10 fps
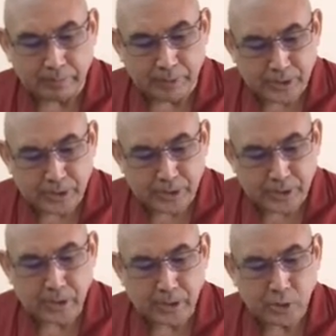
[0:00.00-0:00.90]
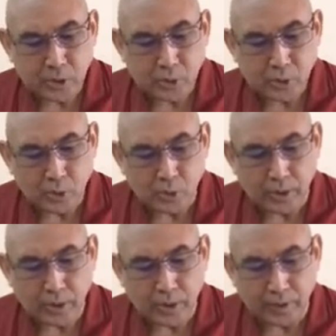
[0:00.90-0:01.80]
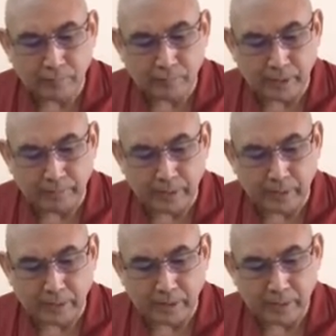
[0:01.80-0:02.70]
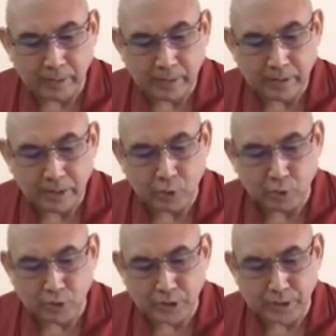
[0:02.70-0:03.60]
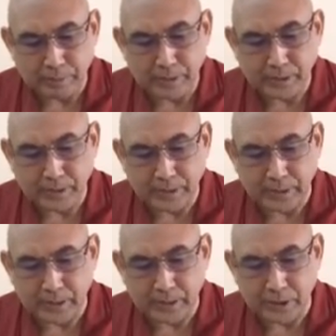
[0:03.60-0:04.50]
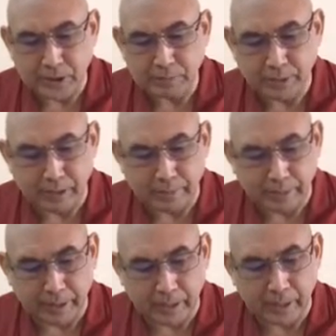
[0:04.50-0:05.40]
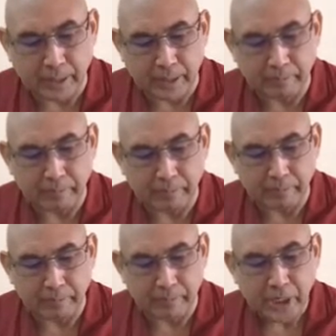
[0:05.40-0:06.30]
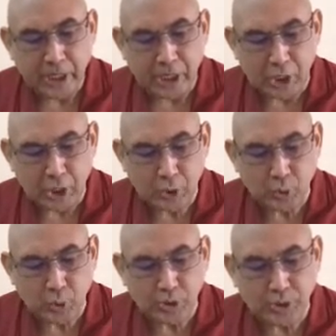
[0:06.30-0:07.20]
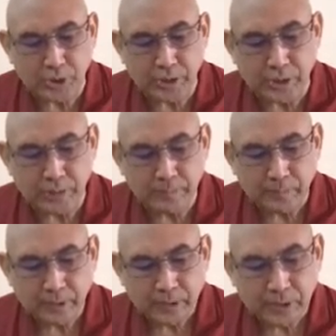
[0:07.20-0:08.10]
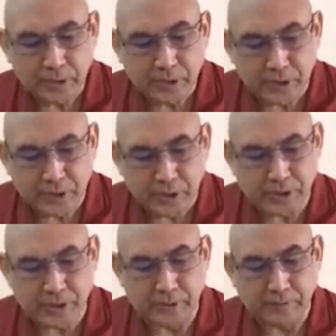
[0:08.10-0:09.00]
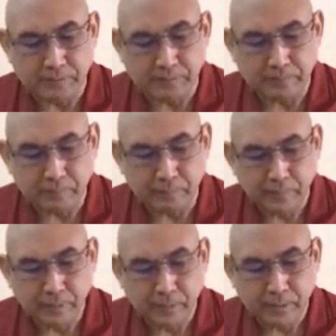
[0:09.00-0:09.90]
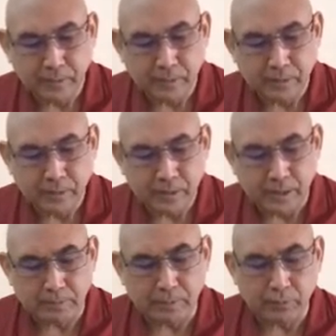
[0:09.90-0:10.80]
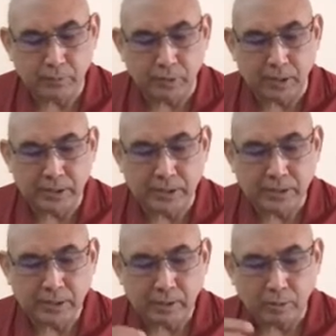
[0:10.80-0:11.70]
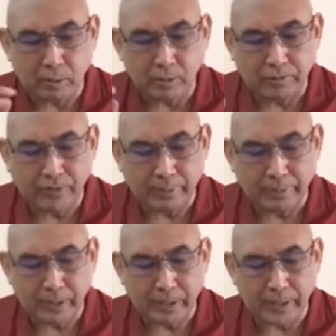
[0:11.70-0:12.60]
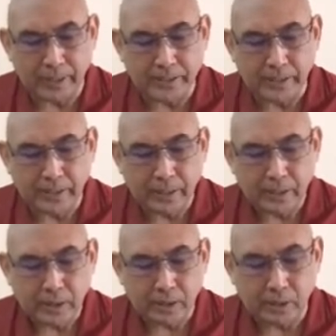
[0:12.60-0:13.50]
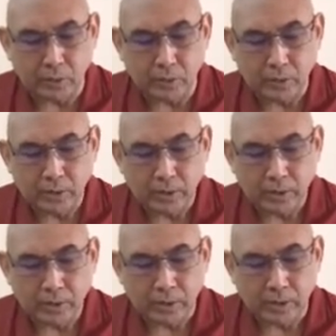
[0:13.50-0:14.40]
the person or other phenomena, a conception that these phenomena have ontological status. That means for us, all phenomena has a, you know,